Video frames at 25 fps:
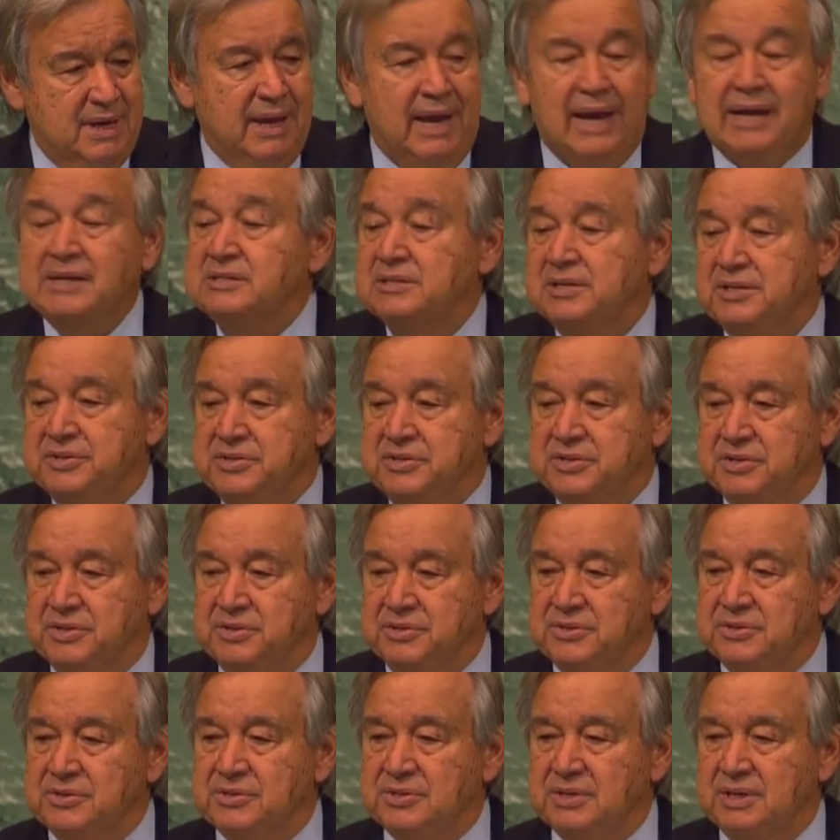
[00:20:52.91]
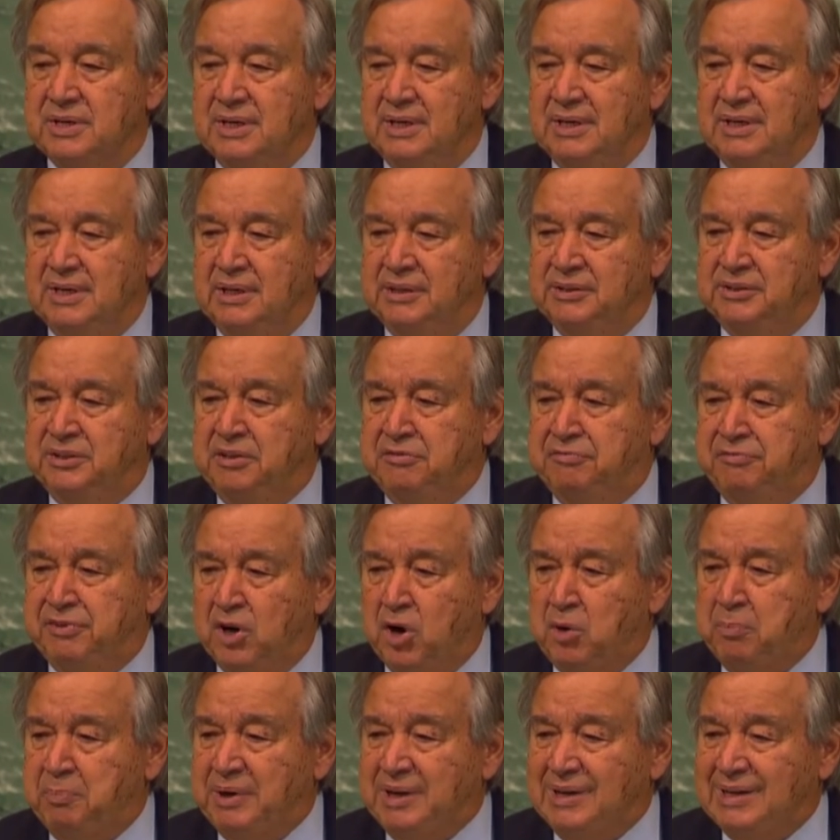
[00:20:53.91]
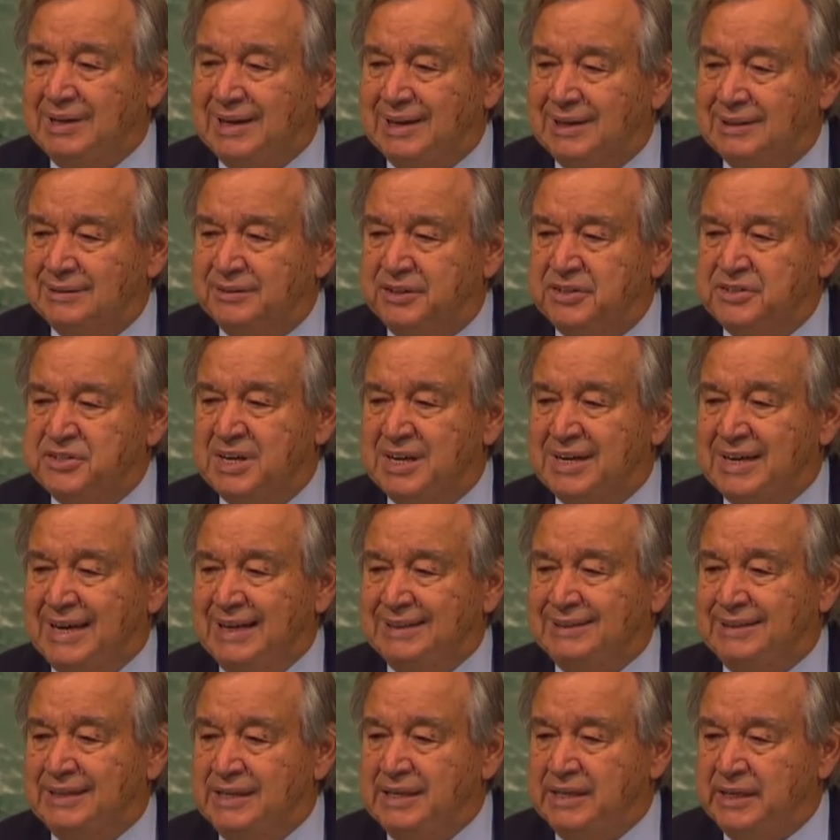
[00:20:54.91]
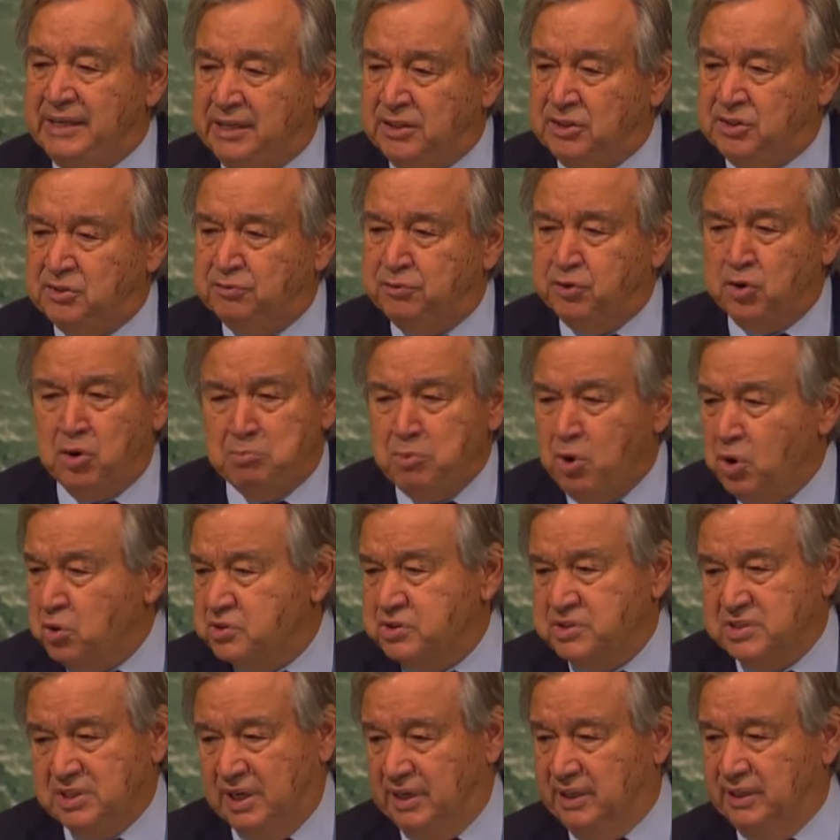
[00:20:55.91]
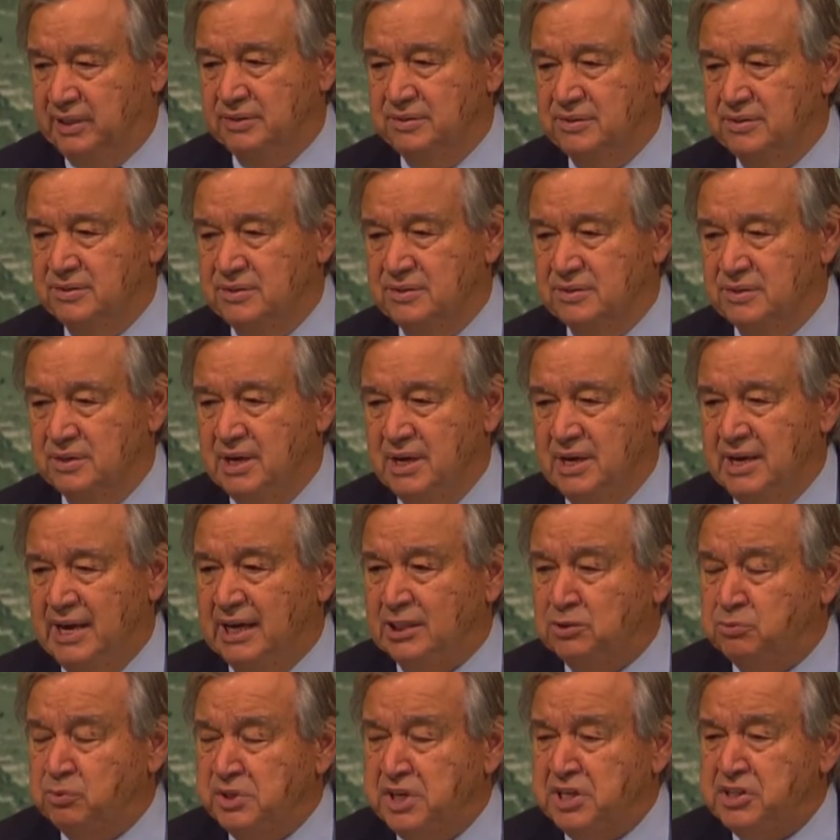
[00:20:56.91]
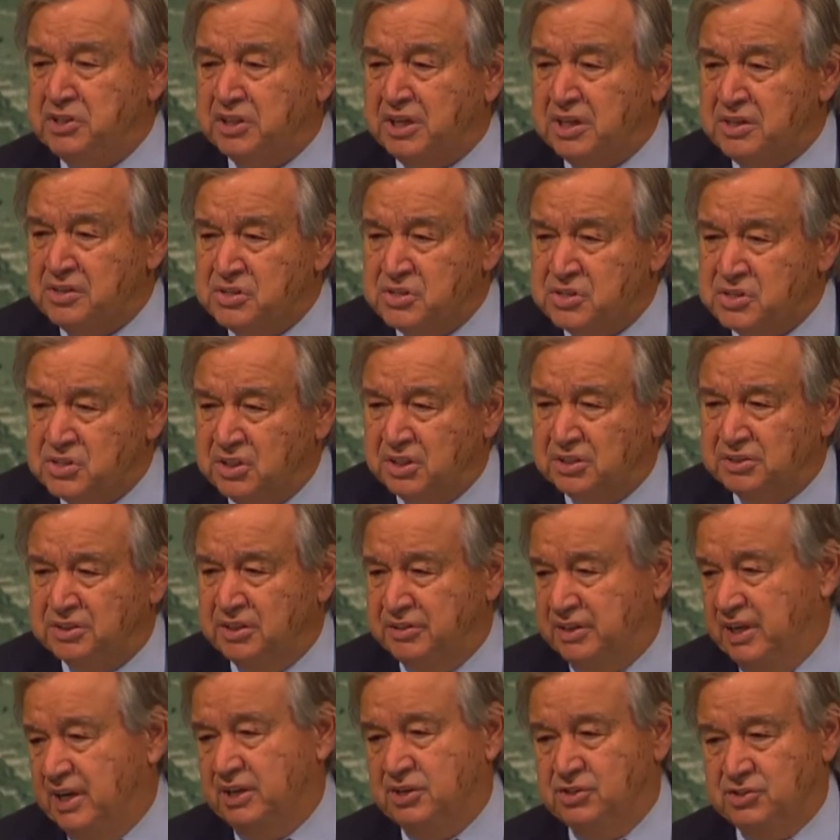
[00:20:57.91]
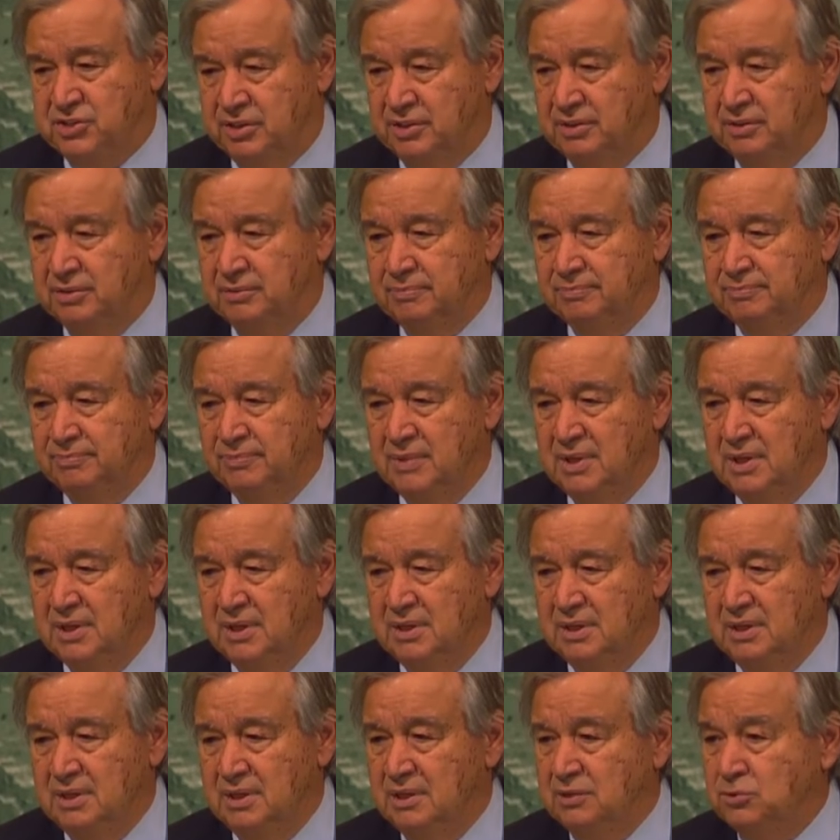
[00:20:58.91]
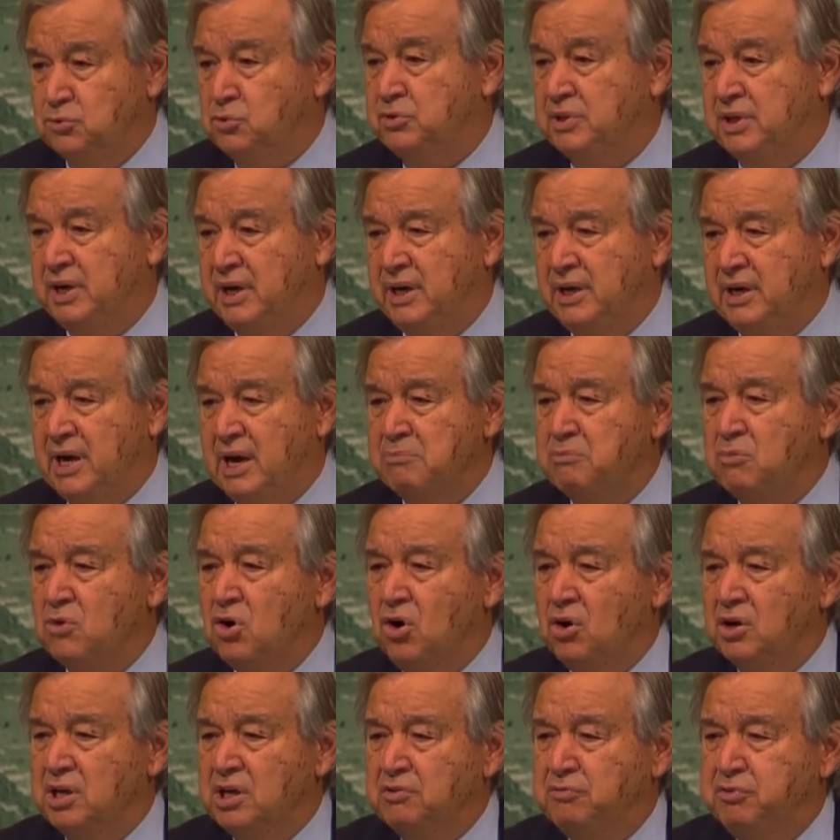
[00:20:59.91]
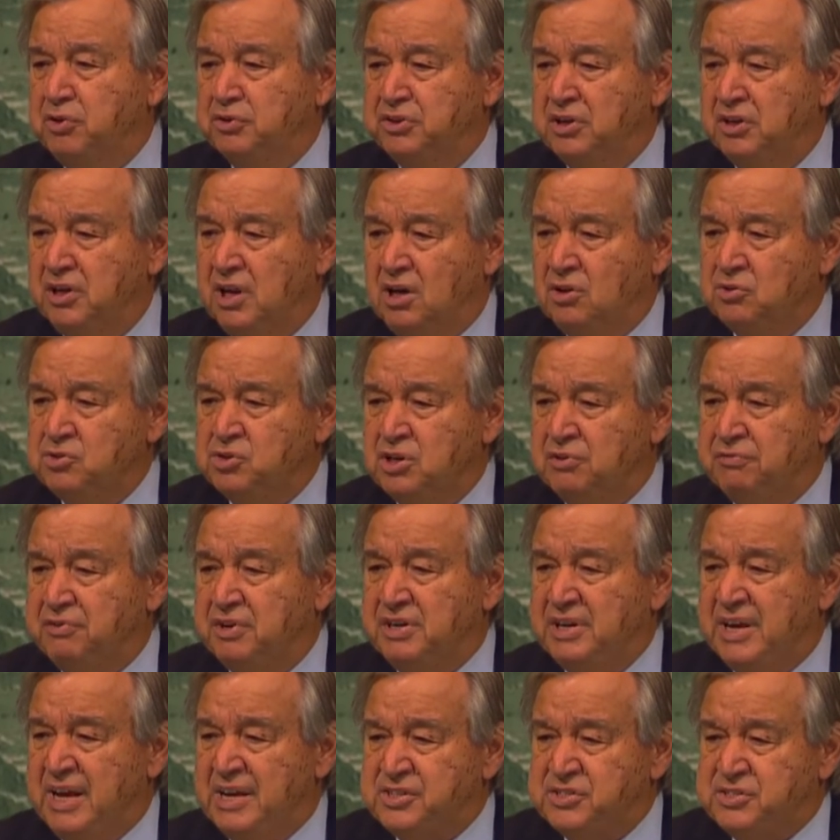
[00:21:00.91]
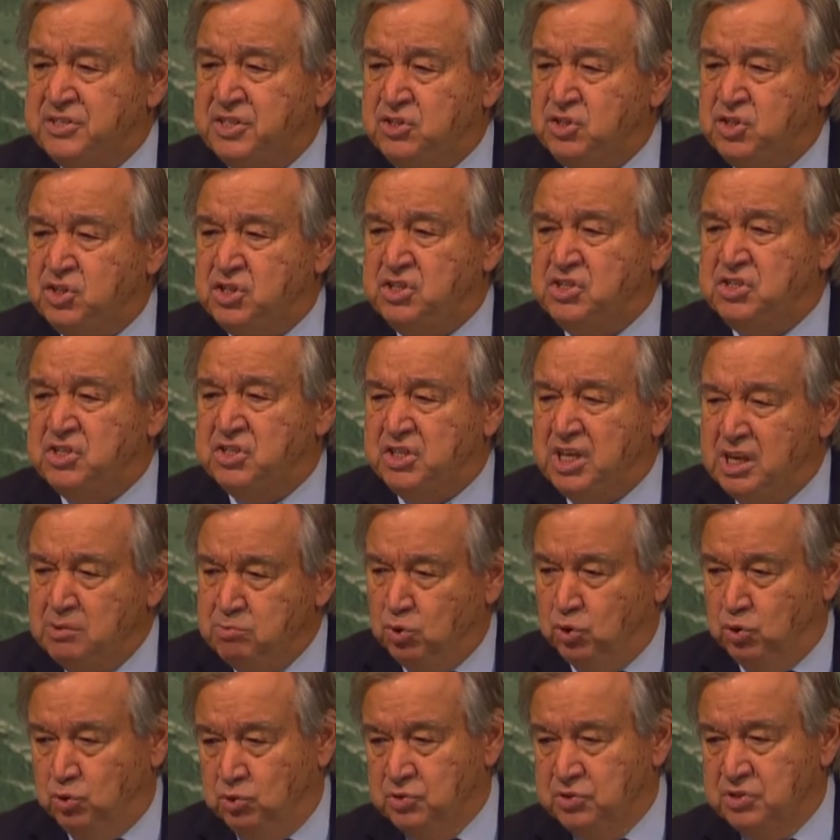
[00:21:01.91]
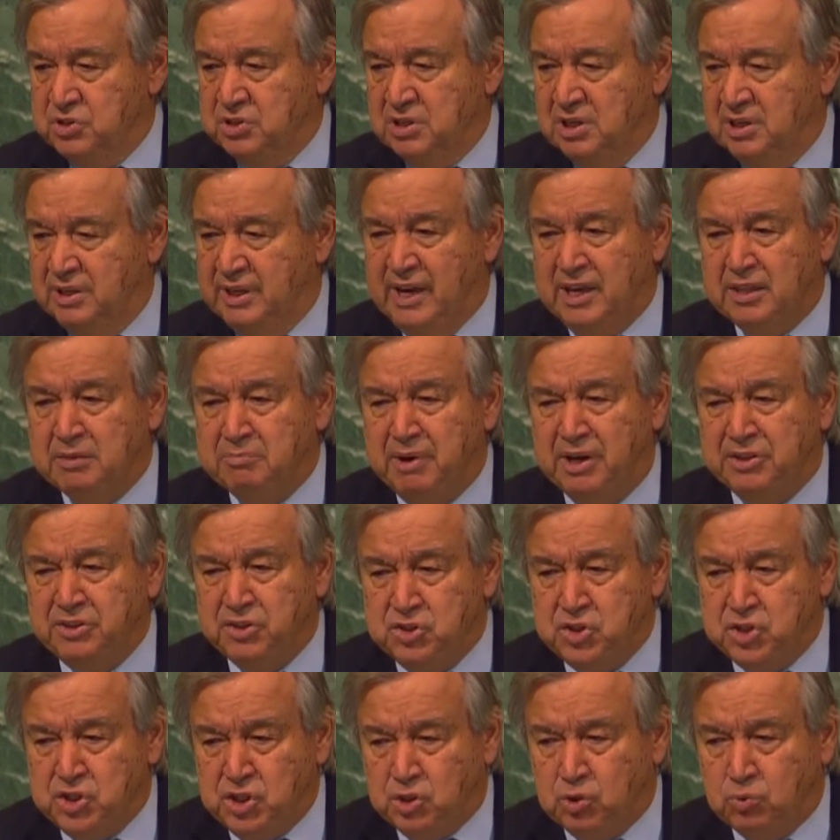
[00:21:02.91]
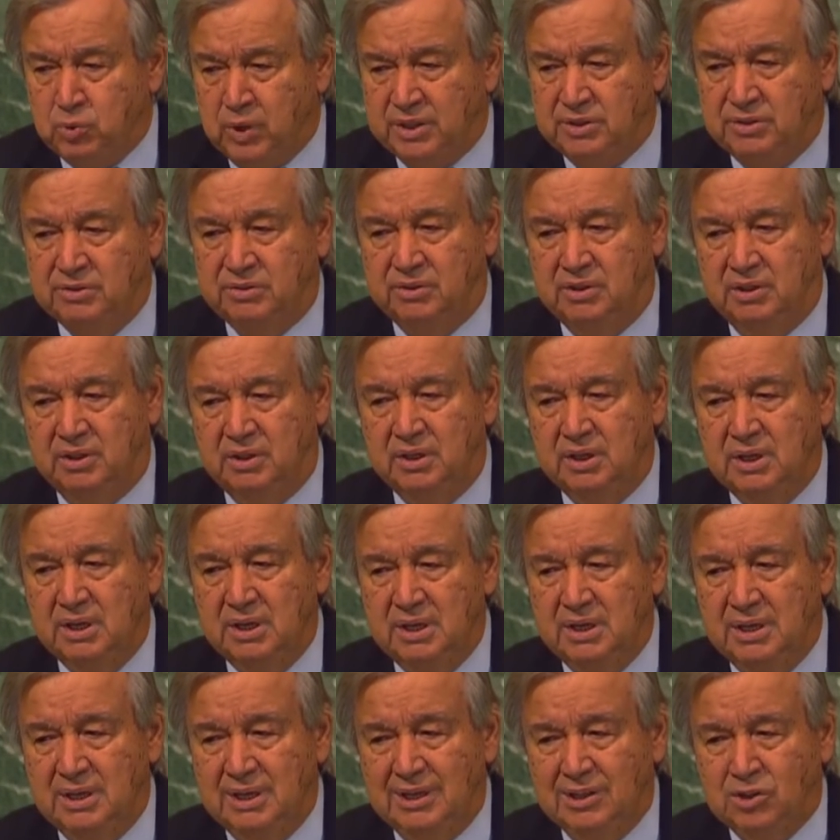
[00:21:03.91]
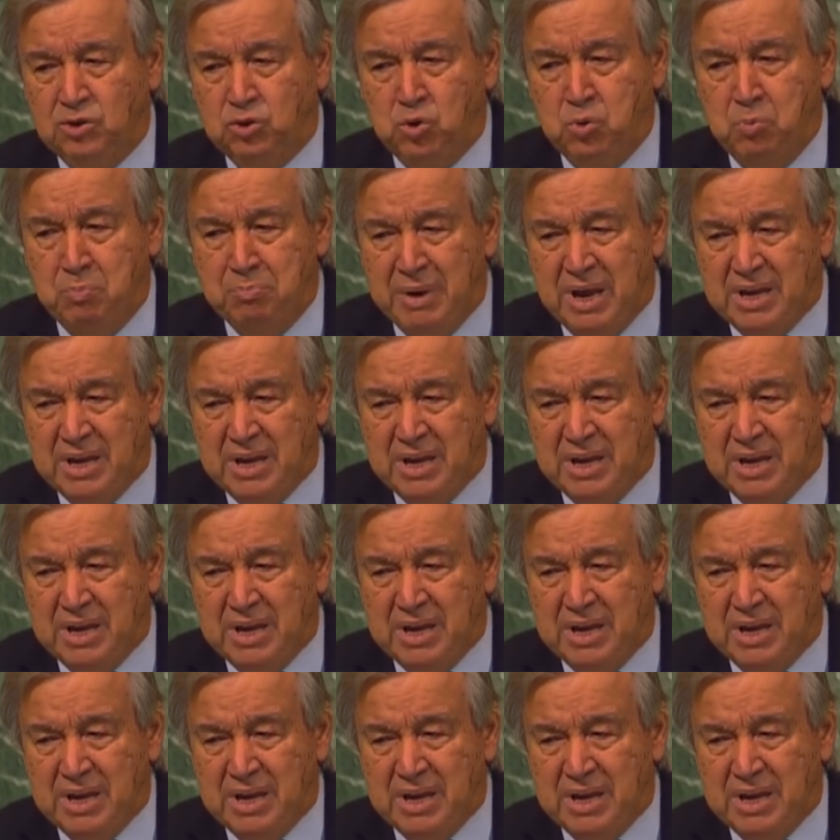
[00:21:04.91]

Excellencies, developing countries are getting hit from all sides, and we need concerted action. Today, I'm calling for the launch of an SDG stimulus led by the G20 to